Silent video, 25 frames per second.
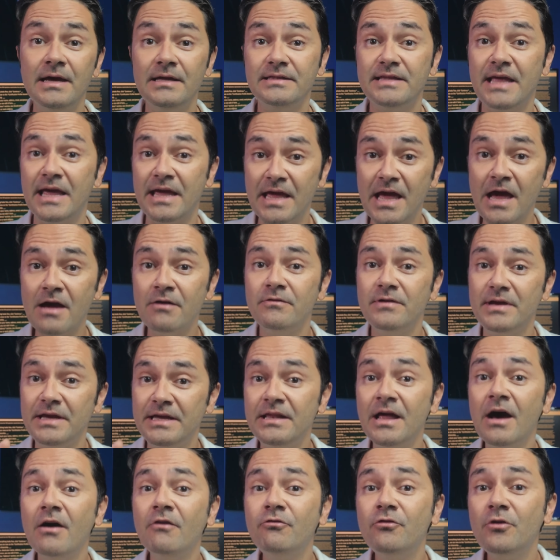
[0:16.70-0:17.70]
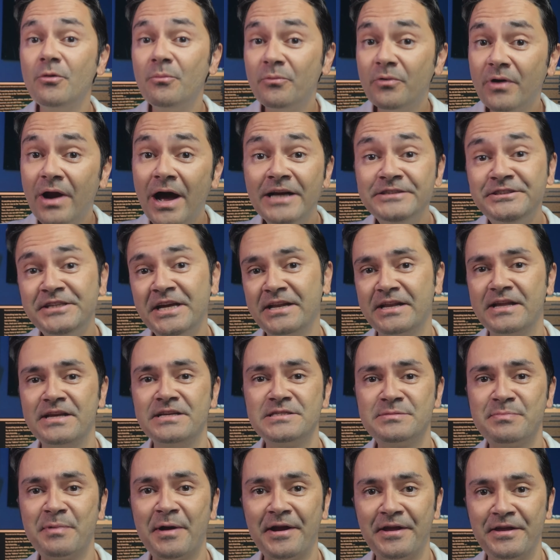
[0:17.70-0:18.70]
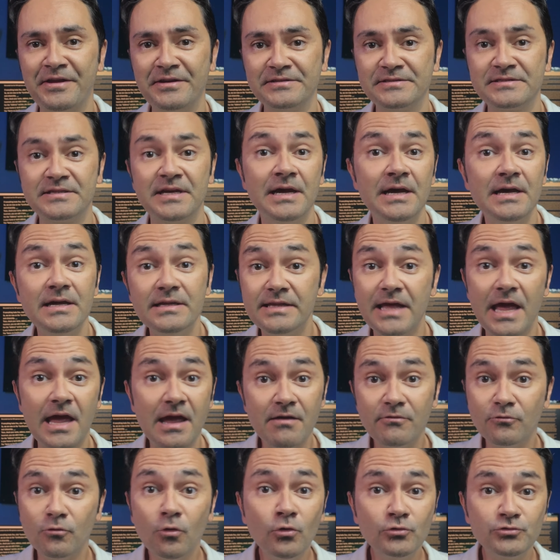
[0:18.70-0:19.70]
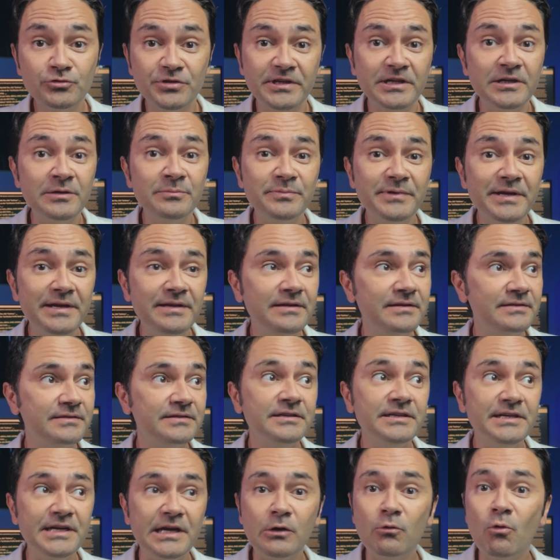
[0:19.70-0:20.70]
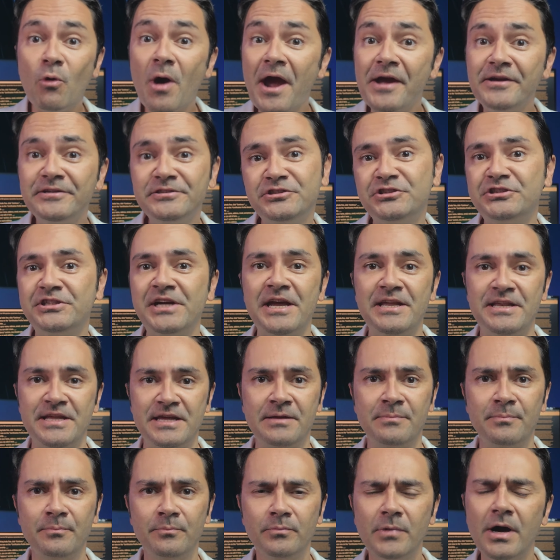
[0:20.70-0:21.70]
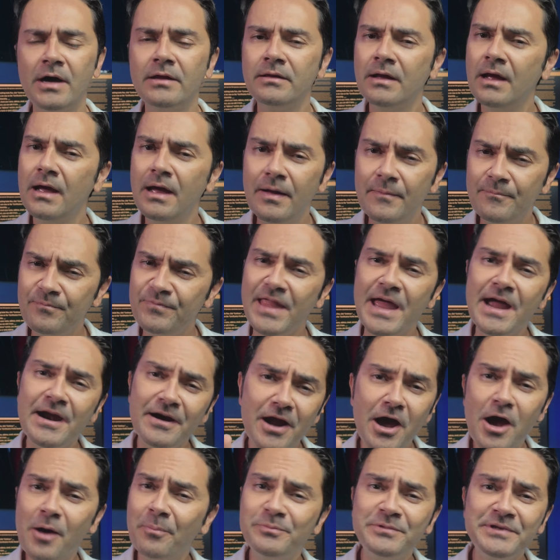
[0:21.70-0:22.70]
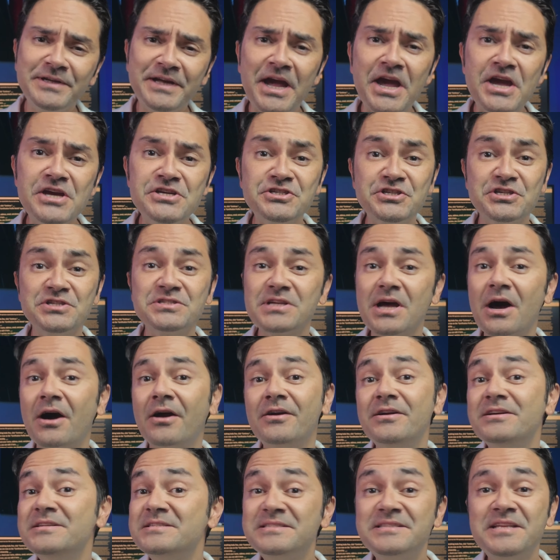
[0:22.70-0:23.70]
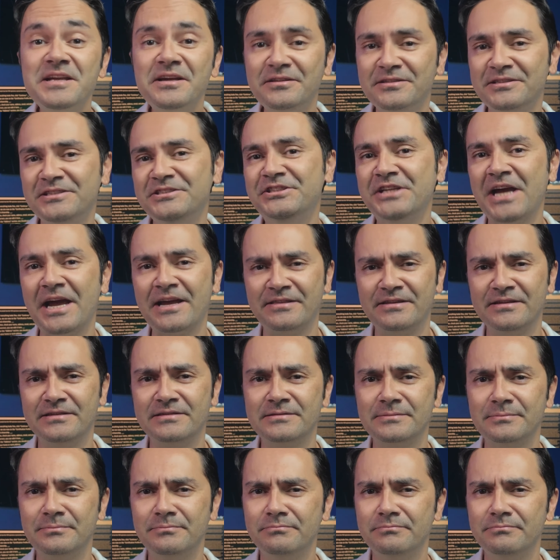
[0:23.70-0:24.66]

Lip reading: They have enough project experience. They have also completed the required training, but their applications are still rejected.